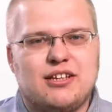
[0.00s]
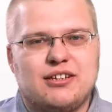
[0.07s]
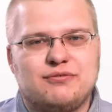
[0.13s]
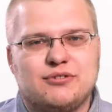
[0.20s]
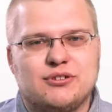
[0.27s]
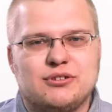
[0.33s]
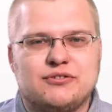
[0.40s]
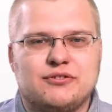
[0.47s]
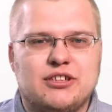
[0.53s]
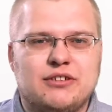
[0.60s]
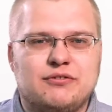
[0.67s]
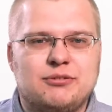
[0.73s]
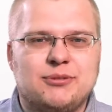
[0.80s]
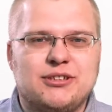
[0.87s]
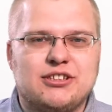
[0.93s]
thankful for
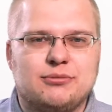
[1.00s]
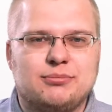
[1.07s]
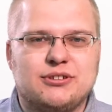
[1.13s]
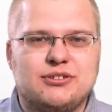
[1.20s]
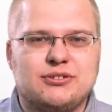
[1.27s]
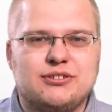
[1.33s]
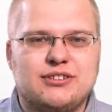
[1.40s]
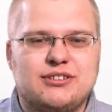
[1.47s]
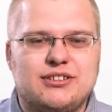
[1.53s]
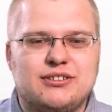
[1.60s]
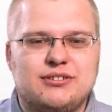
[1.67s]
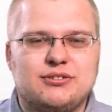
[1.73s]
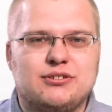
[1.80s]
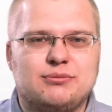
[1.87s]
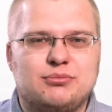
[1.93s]
giving me the opportunity
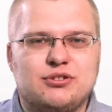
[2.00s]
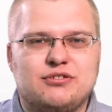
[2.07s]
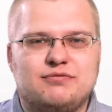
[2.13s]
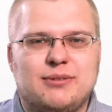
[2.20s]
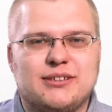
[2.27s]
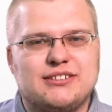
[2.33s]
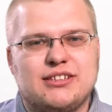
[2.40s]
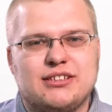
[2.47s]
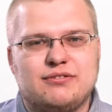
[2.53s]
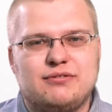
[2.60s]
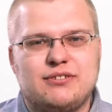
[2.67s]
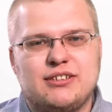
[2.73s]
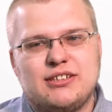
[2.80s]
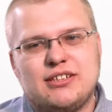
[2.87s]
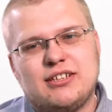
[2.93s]
to improve
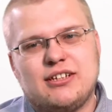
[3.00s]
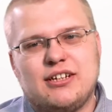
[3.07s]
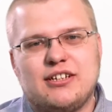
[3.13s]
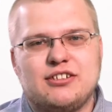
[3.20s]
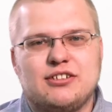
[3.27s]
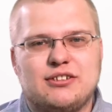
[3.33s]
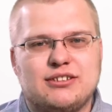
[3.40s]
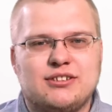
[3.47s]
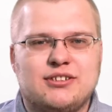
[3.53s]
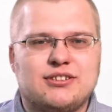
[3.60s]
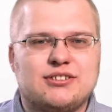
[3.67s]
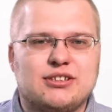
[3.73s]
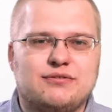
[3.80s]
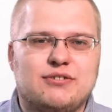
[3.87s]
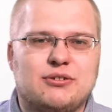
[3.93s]
myself and the
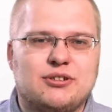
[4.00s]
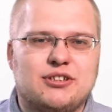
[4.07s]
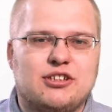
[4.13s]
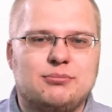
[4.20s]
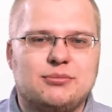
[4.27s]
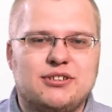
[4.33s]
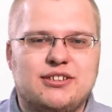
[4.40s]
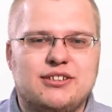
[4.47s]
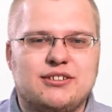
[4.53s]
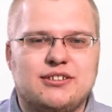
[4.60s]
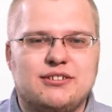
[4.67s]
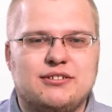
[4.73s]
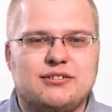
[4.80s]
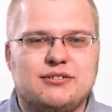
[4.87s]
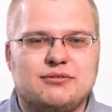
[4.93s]
products of our company
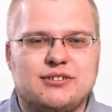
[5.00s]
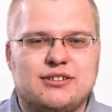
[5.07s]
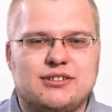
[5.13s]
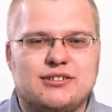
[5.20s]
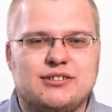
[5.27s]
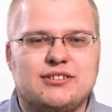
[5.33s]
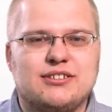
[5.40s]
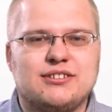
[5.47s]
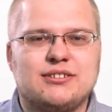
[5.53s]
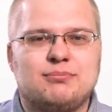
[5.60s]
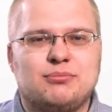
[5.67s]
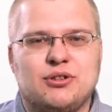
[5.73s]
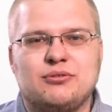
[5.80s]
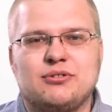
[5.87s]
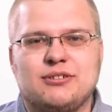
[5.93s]
in uh, this
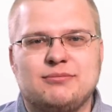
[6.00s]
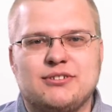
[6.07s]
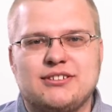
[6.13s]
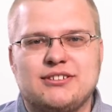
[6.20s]
program.